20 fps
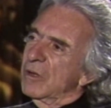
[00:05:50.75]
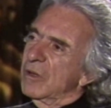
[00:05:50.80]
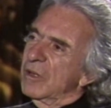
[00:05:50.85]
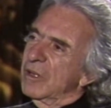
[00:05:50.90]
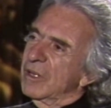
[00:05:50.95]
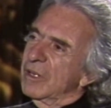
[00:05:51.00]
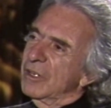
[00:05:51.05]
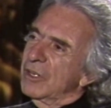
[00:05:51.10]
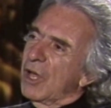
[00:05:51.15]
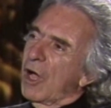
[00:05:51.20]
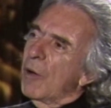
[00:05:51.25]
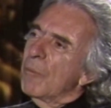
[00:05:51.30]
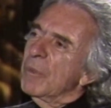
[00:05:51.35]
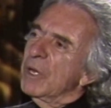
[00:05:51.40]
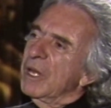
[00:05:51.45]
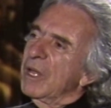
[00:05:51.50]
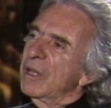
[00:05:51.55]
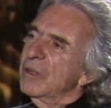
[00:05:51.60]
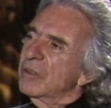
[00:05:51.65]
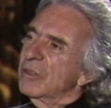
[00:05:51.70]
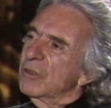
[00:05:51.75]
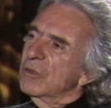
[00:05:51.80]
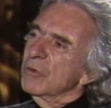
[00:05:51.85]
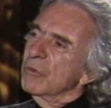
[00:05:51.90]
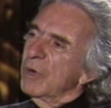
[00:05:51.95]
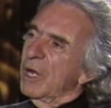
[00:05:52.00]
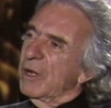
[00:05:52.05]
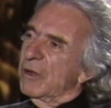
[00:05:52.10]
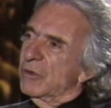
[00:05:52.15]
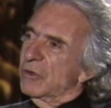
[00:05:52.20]
nominate the
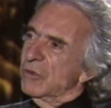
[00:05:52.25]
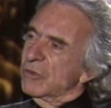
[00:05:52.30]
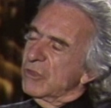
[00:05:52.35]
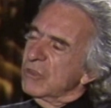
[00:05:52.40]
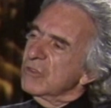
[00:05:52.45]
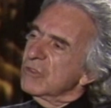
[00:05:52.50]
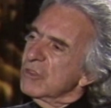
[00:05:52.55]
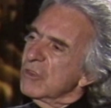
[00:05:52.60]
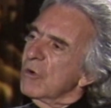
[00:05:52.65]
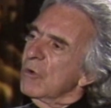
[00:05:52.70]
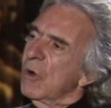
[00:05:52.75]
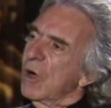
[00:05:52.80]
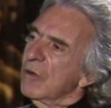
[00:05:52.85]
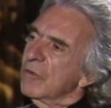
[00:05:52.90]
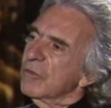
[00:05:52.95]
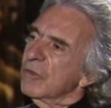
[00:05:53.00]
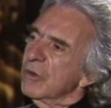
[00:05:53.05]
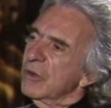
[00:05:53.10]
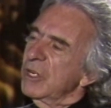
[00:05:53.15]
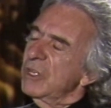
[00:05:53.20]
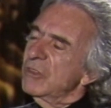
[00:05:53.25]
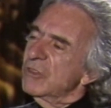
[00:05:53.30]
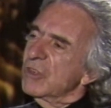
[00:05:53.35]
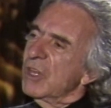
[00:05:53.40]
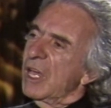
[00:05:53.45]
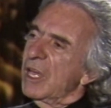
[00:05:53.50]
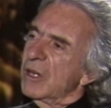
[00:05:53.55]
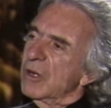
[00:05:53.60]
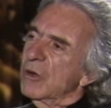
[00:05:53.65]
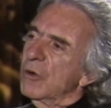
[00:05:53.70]
directors, and so on for each
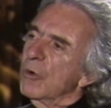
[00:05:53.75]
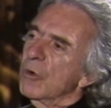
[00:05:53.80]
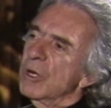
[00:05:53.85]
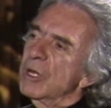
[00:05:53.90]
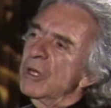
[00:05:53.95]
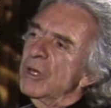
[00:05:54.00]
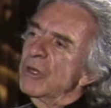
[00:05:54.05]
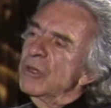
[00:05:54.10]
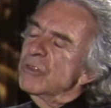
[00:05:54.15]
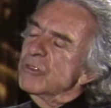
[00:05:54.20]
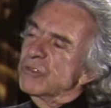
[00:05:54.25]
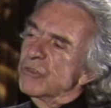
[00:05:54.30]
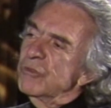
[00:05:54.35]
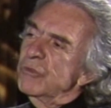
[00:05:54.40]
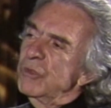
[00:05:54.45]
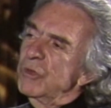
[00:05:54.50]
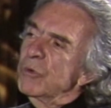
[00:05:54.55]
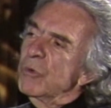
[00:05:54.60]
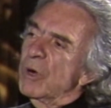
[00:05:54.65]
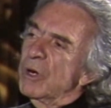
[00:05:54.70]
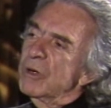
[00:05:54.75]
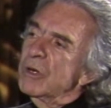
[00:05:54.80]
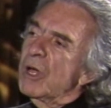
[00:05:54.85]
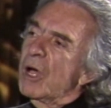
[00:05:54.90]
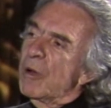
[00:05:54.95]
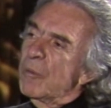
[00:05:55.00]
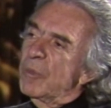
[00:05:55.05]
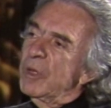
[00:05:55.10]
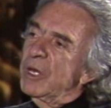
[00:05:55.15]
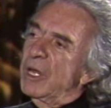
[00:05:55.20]
category. So you are
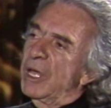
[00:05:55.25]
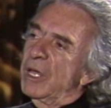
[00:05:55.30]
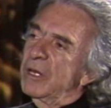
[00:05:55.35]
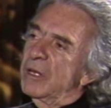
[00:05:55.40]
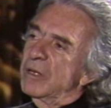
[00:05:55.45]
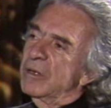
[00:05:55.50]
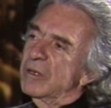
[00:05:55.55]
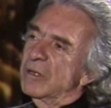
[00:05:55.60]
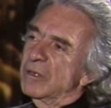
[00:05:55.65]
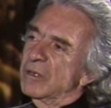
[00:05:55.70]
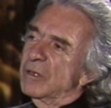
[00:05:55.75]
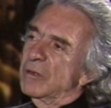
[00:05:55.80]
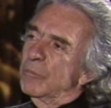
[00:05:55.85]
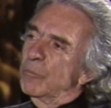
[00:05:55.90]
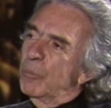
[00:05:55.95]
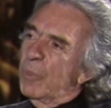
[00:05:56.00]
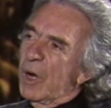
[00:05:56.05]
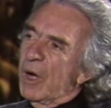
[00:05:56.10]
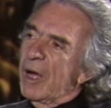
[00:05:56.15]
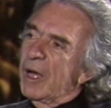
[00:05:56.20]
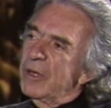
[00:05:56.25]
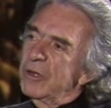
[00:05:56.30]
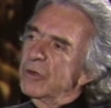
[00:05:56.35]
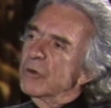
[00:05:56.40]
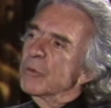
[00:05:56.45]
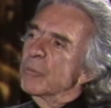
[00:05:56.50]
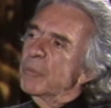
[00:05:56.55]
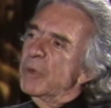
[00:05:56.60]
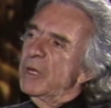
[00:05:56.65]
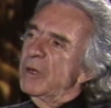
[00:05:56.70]
nominated by
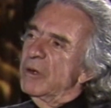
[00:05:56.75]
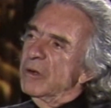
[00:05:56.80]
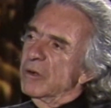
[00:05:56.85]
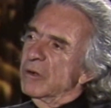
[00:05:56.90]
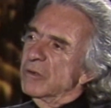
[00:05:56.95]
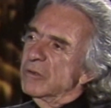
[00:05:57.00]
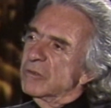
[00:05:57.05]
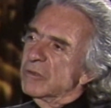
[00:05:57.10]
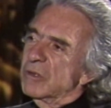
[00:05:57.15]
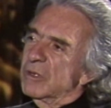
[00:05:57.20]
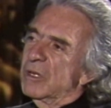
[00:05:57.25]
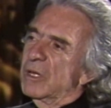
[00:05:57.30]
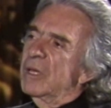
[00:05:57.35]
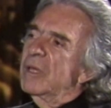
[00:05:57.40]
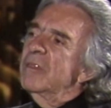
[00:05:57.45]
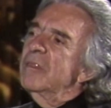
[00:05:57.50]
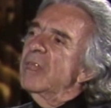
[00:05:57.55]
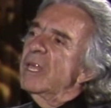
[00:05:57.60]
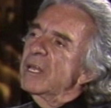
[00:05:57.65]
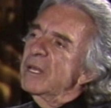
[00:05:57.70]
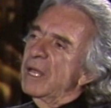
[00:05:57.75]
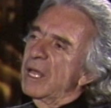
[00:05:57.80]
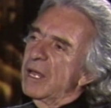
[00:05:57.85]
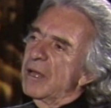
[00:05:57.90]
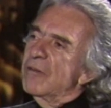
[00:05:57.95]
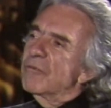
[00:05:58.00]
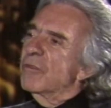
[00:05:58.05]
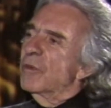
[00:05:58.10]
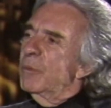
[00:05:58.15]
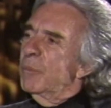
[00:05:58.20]
your peers. Then
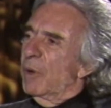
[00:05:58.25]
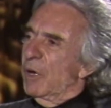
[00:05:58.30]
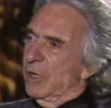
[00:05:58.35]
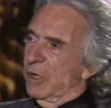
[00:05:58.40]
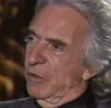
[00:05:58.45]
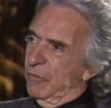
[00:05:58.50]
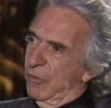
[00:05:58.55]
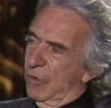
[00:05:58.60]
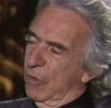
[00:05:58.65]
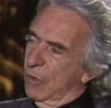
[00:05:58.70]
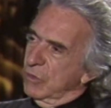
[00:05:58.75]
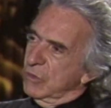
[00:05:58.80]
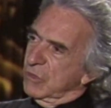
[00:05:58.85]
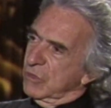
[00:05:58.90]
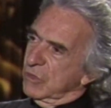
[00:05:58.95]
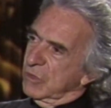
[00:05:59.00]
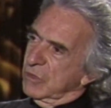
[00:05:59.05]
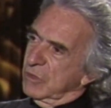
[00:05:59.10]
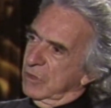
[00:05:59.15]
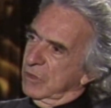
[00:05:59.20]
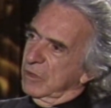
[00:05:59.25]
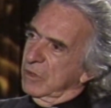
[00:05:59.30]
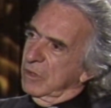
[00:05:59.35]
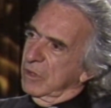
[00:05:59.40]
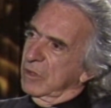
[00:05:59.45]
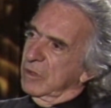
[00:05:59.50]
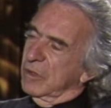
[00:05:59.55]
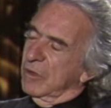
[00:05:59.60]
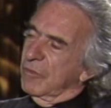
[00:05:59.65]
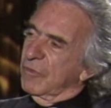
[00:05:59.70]
everybody votes
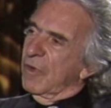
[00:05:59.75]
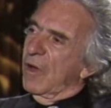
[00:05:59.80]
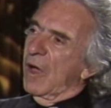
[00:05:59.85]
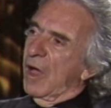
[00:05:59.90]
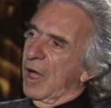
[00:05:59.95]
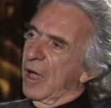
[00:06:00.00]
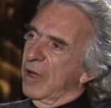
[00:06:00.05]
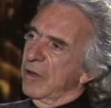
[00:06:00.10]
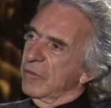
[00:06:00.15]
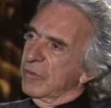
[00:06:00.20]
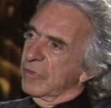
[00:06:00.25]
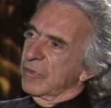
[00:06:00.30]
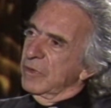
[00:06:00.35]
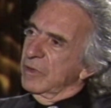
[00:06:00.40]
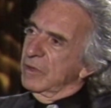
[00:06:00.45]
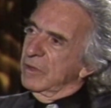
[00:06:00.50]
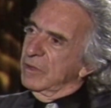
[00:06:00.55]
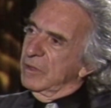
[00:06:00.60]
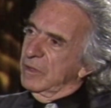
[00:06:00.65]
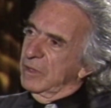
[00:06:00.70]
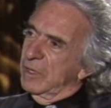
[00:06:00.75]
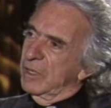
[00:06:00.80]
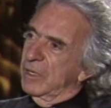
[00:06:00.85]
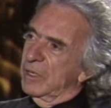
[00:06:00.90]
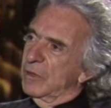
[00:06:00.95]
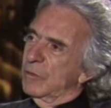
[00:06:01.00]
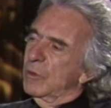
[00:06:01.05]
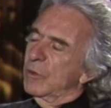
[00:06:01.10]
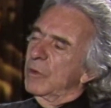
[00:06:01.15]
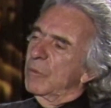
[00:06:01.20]
on the 5.
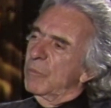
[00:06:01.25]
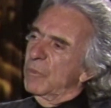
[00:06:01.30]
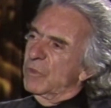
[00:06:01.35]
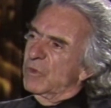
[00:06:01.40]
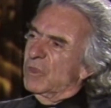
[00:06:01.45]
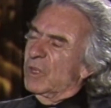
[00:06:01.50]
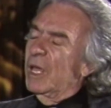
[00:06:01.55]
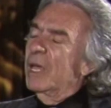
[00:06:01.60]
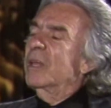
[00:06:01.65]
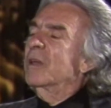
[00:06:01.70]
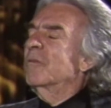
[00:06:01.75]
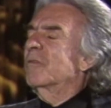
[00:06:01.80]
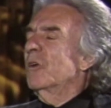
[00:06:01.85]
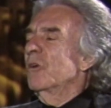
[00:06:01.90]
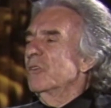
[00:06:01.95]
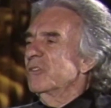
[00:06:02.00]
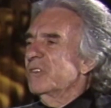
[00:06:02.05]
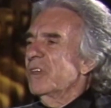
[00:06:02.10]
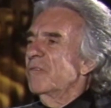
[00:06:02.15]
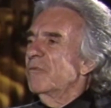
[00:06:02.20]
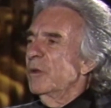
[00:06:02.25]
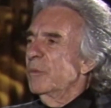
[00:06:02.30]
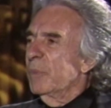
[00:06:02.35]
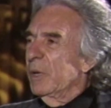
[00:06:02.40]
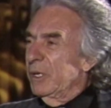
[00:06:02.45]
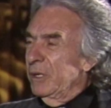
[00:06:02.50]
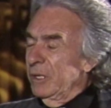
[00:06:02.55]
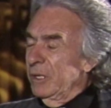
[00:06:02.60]
And of course, everybody